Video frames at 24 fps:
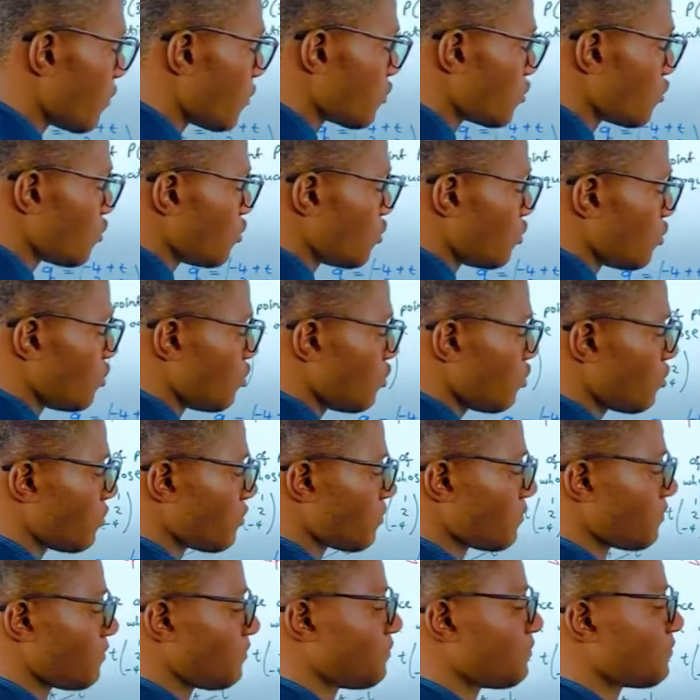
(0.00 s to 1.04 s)
to,
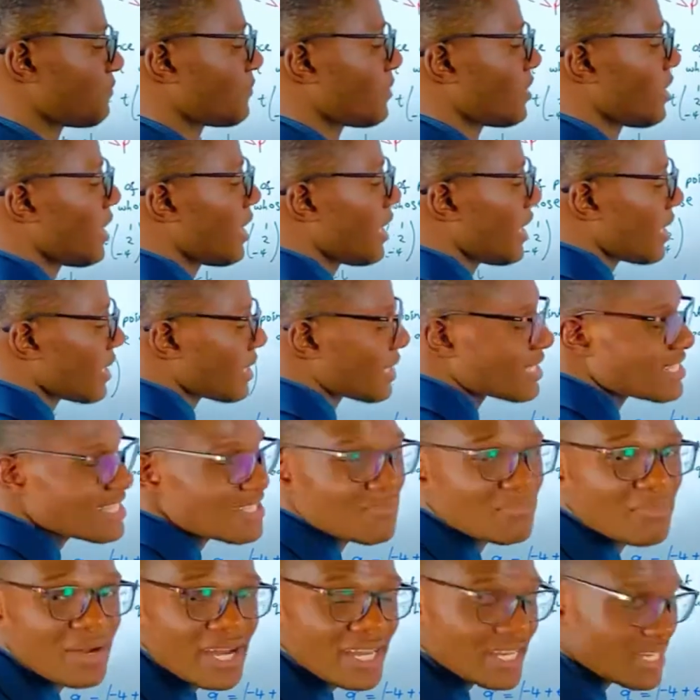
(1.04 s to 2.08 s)
that's a
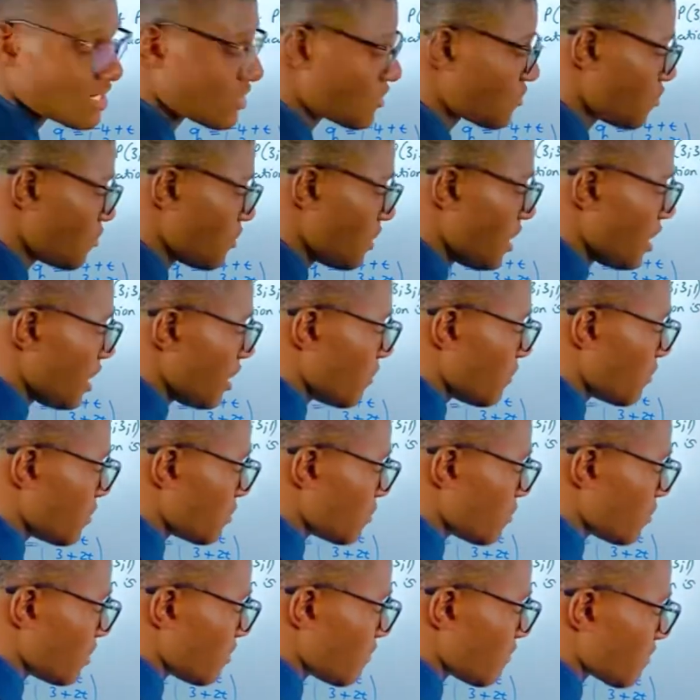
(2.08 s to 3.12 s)
minus 3, which will
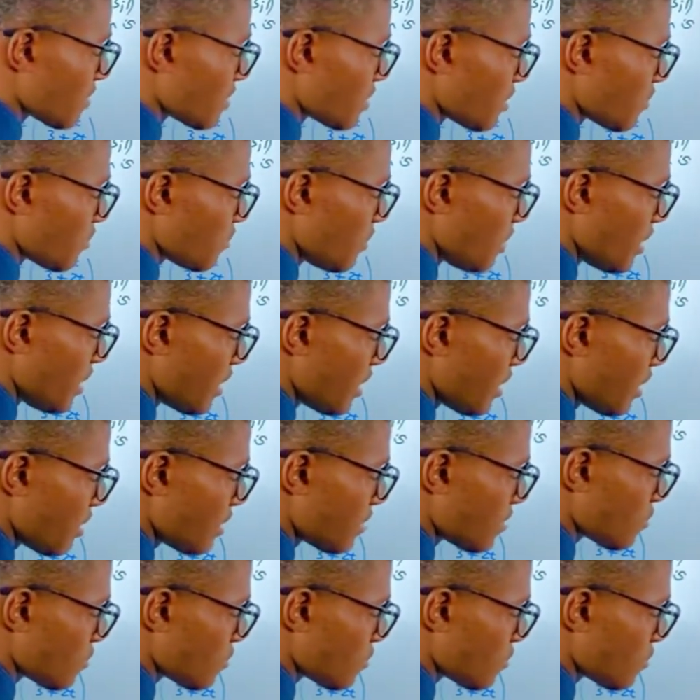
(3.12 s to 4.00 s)
give us a 3 here. So